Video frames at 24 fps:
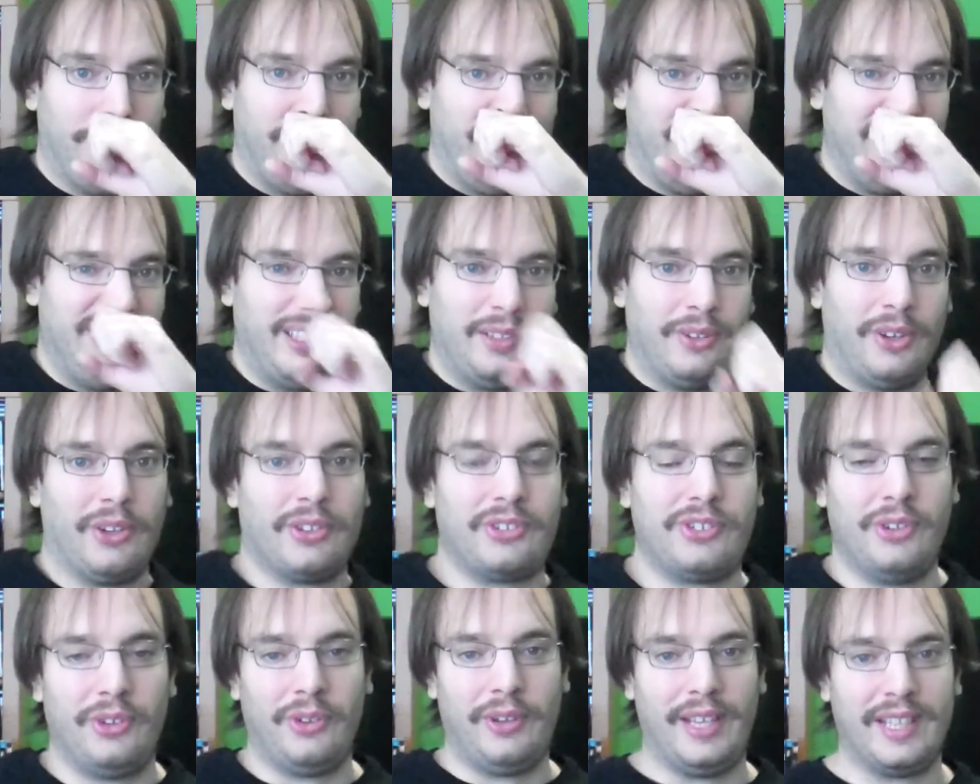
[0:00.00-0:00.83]
really did
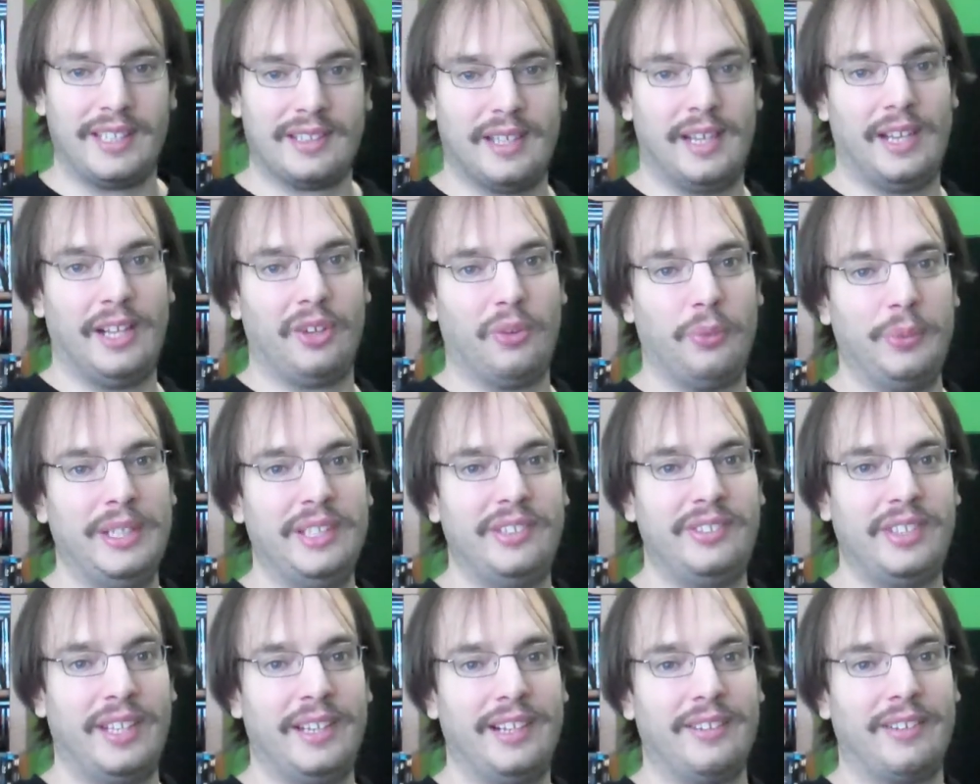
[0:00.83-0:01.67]
also like the Halloween
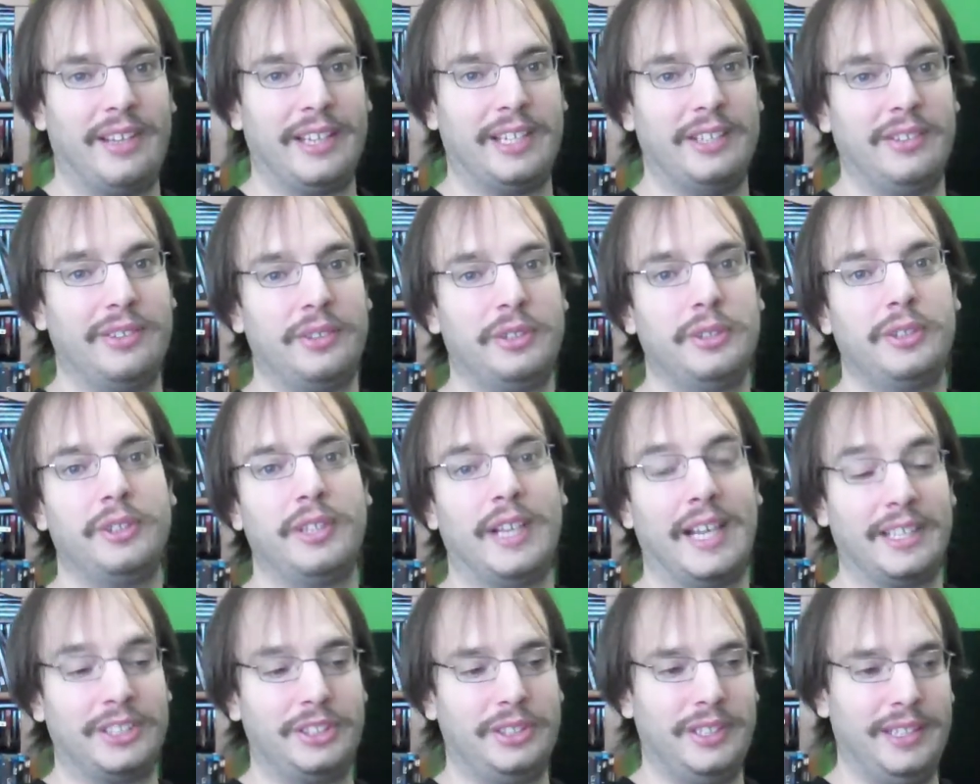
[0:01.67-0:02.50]
setting. Like,
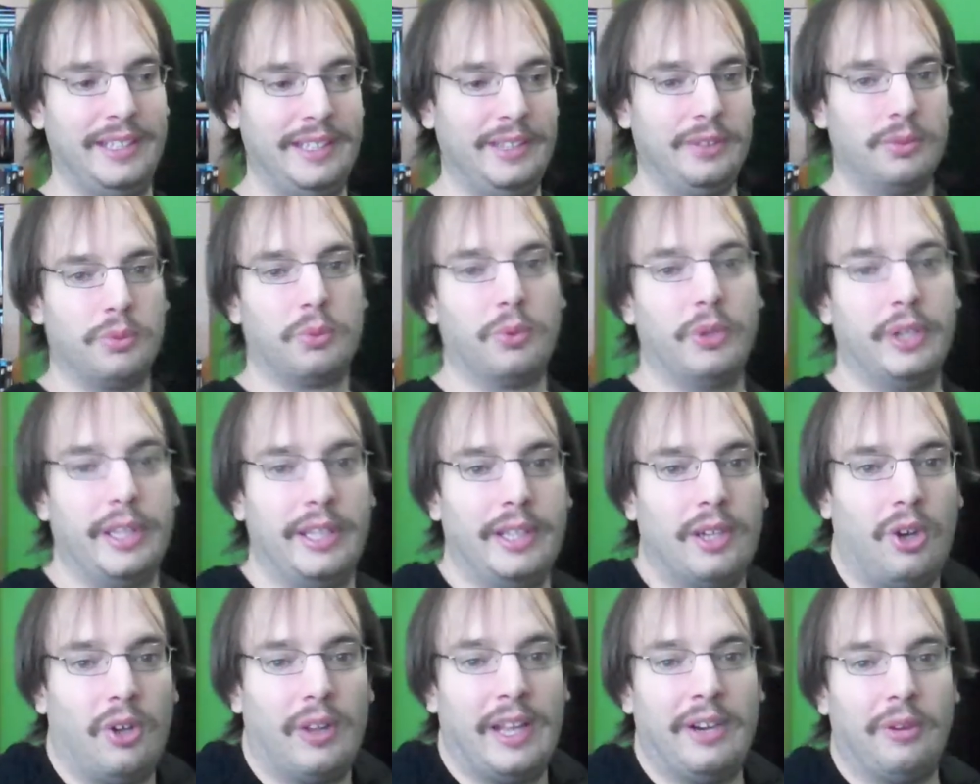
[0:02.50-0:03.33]
you actually really
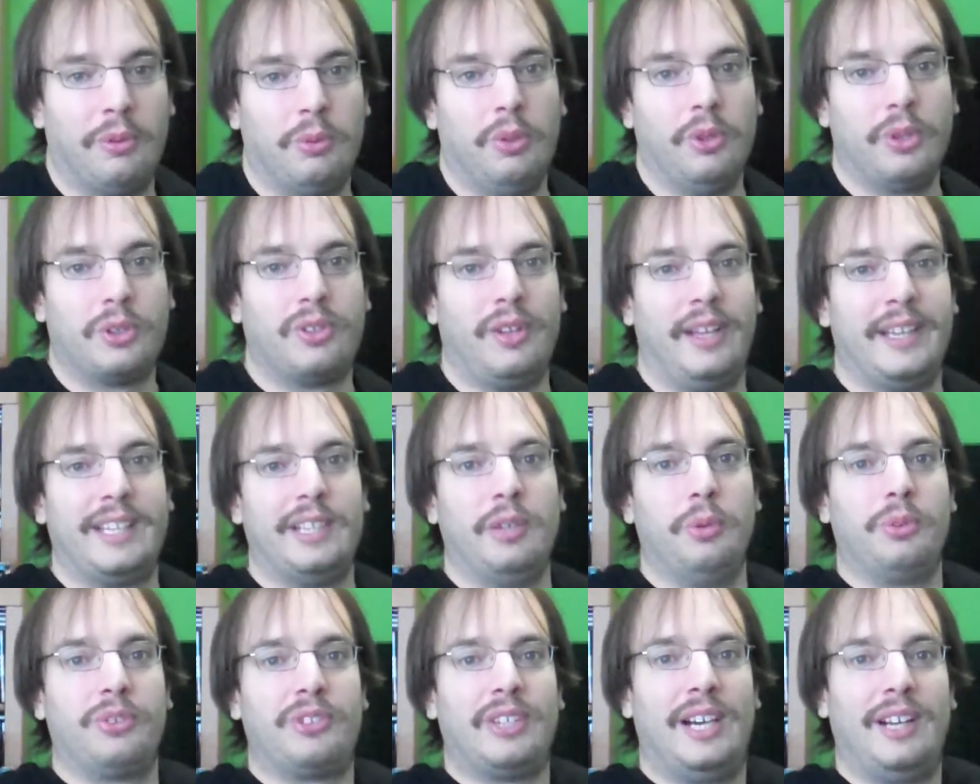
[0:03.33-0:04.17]
all out looked like
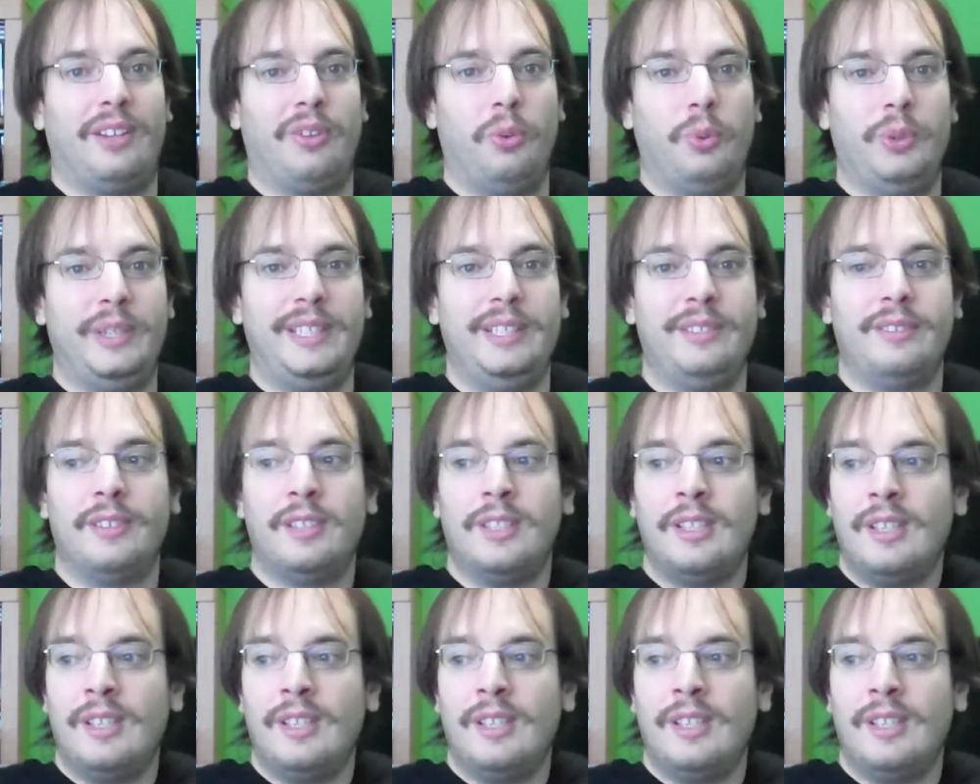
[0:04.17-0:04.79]
it was Halloween.